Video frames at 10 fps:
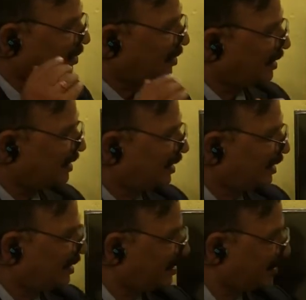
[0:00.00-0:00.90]
See
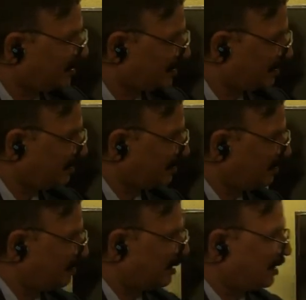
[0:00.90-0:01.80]
here,
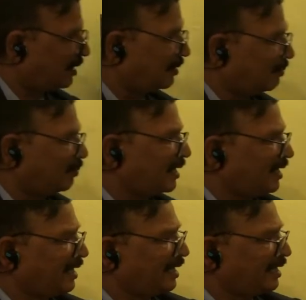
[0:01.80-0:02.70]

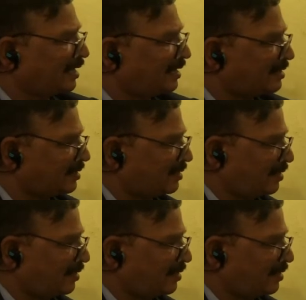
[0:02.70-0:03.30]
many layers.